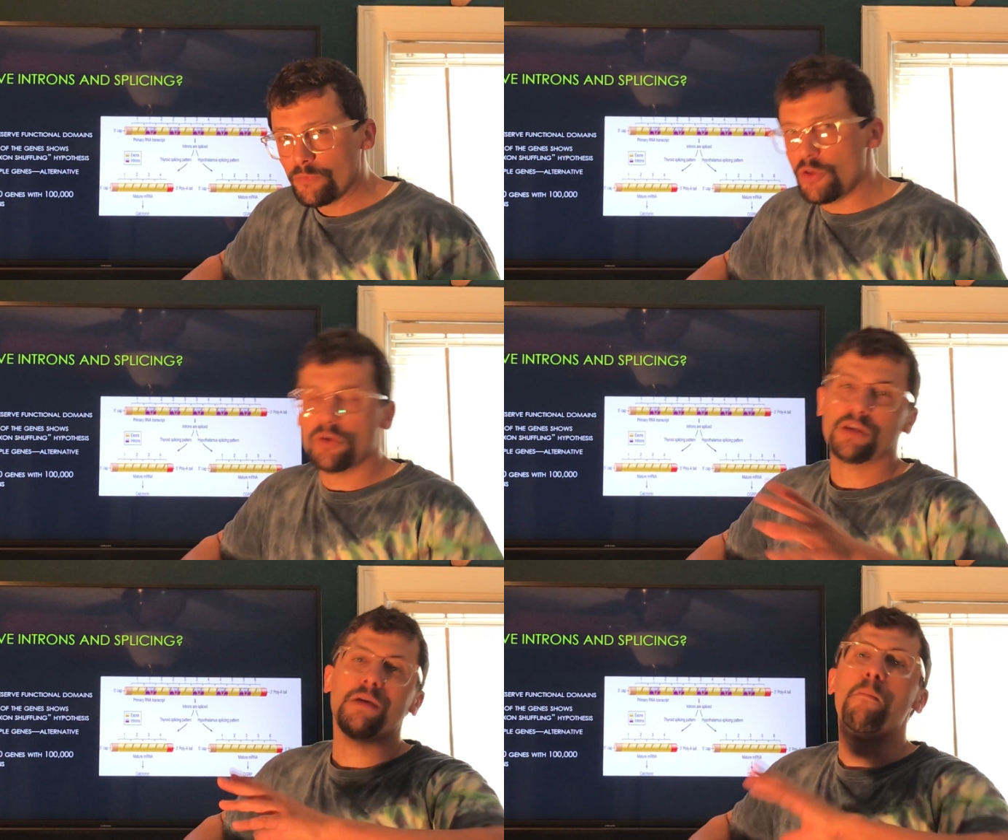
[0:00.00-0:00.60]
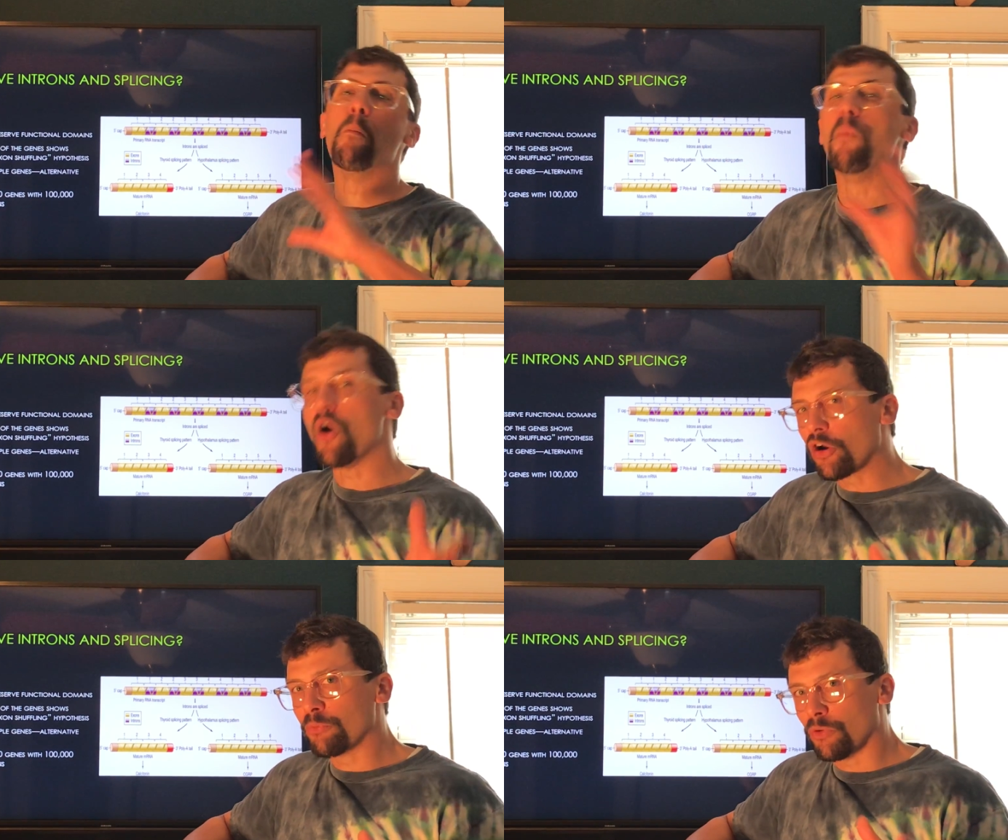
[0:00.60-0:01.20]
you can get
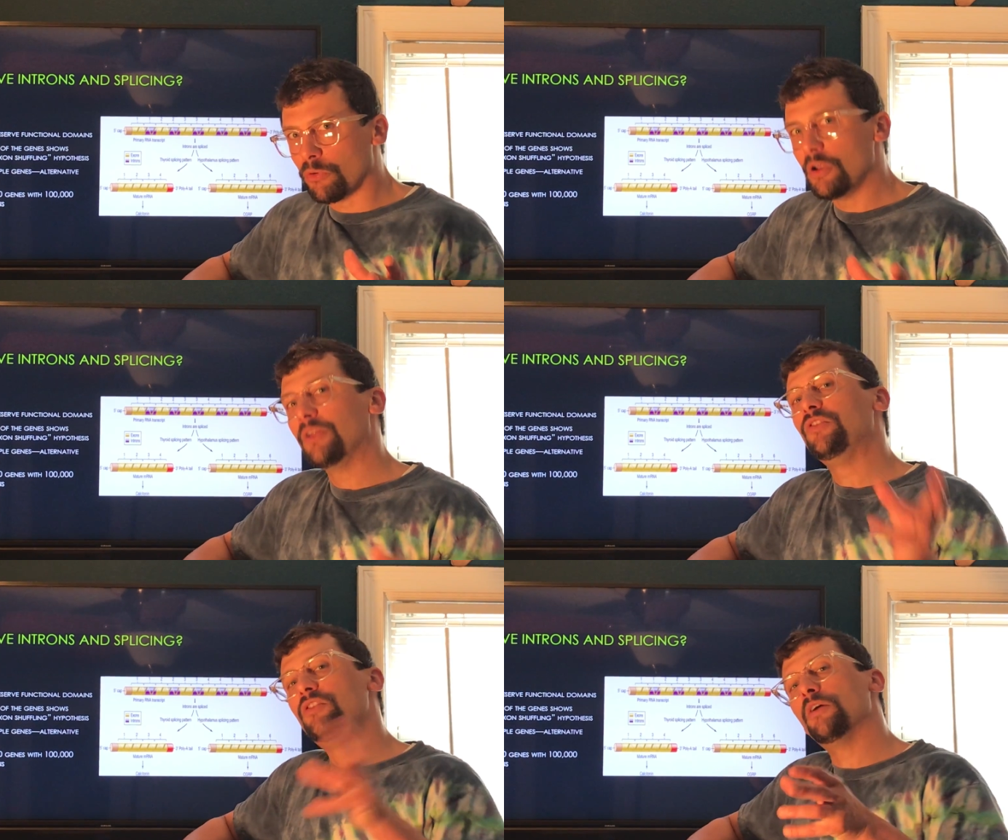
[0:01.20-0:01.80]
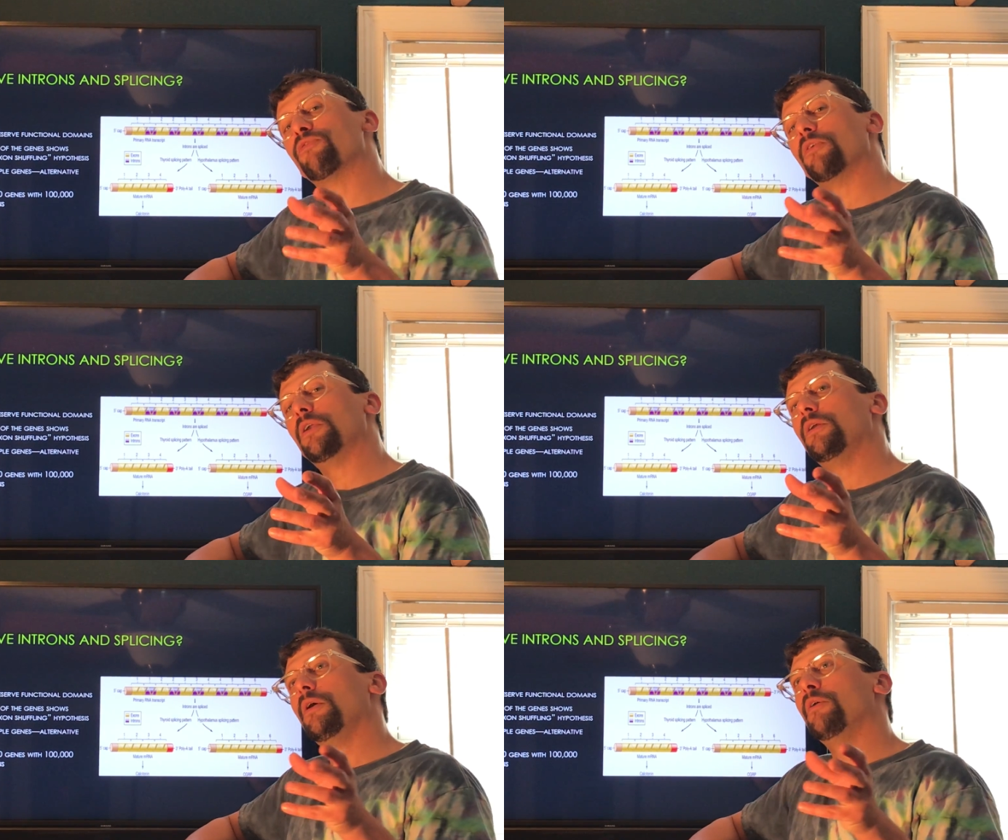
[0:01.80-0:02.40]
multiple
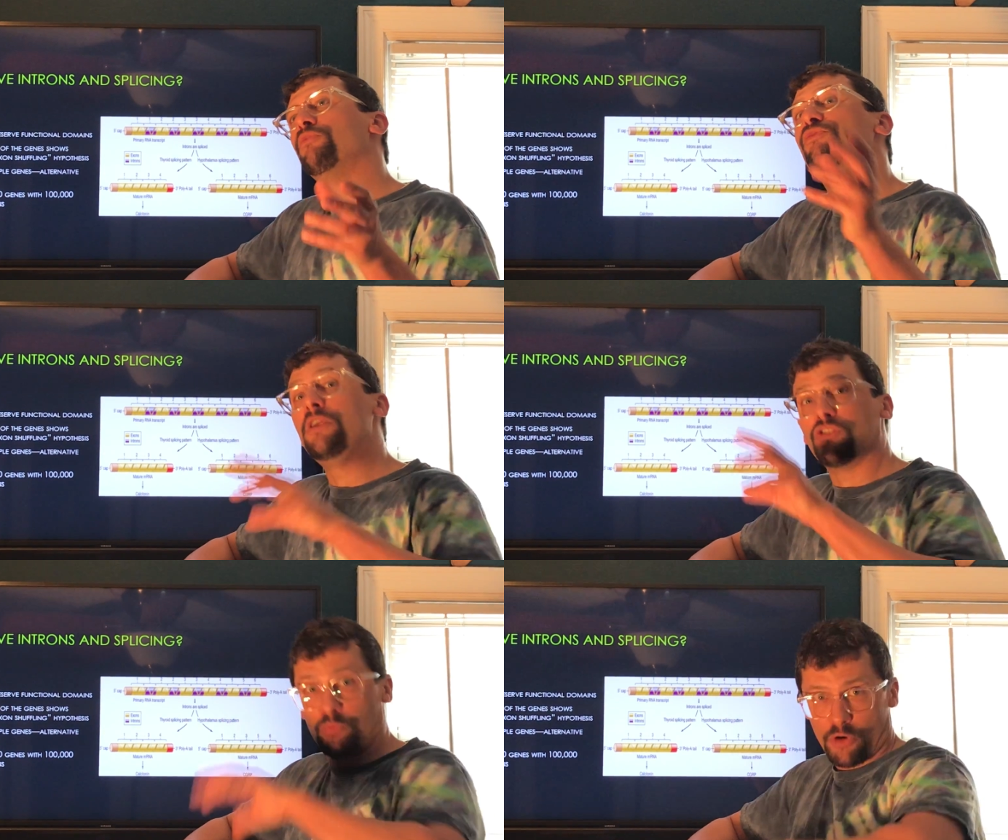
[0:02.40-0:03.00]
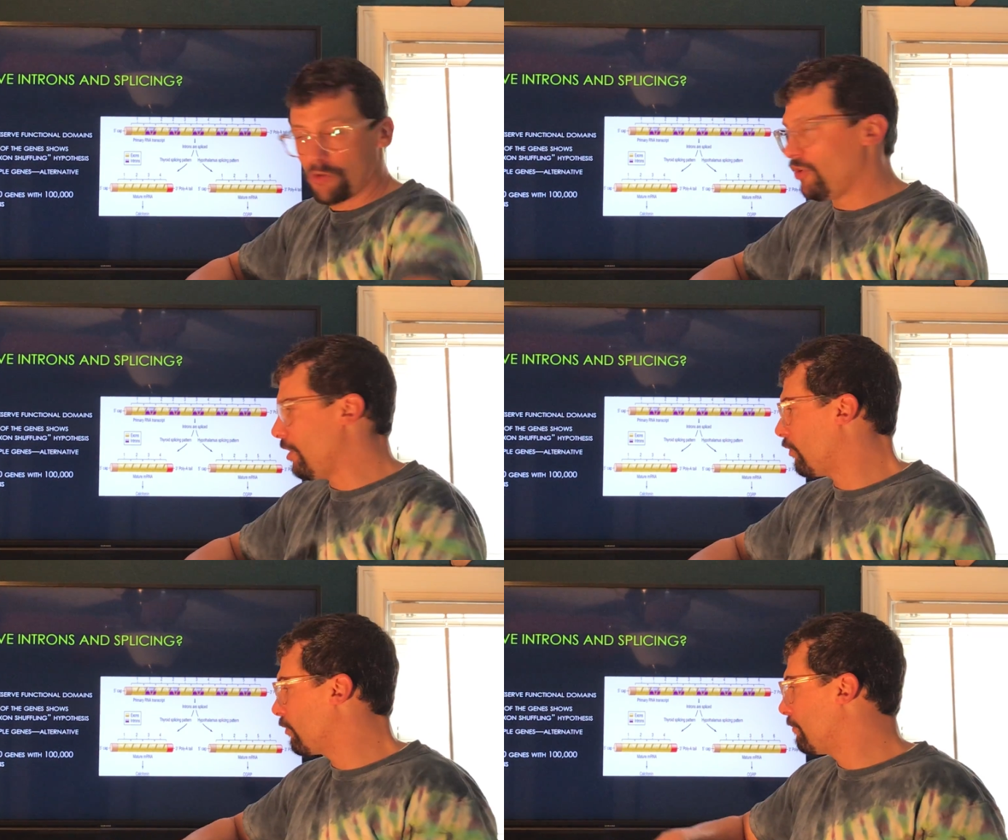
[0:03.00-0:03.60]
different finished
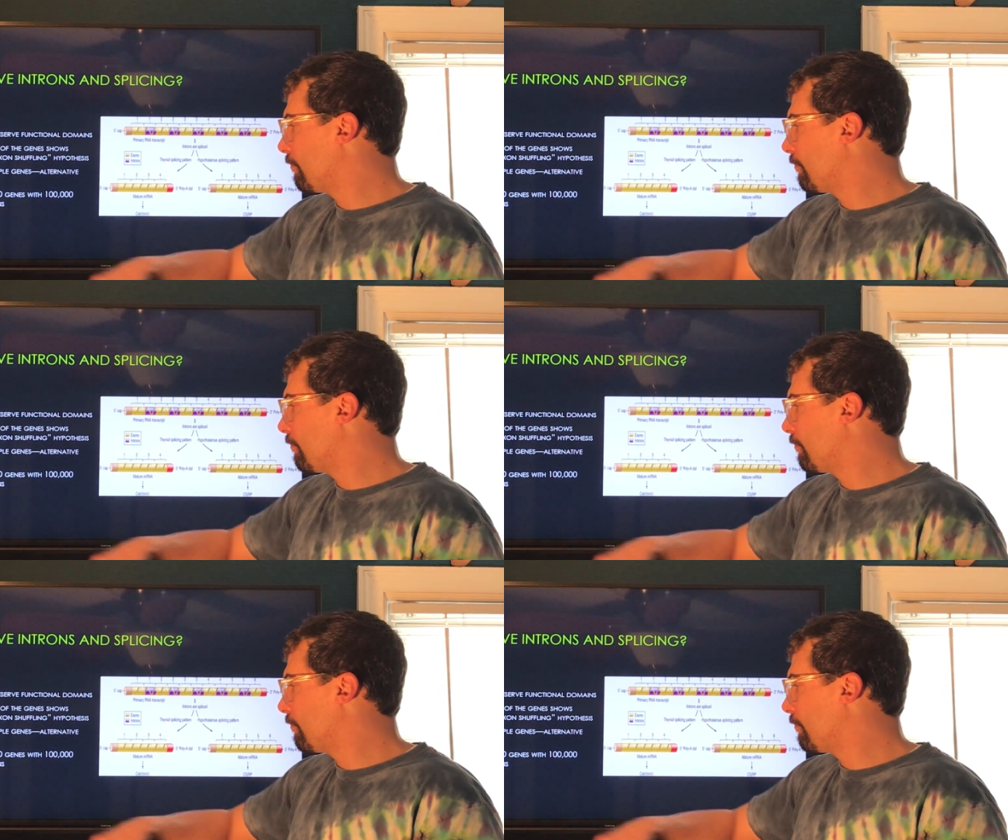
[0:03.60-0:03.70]
proteins.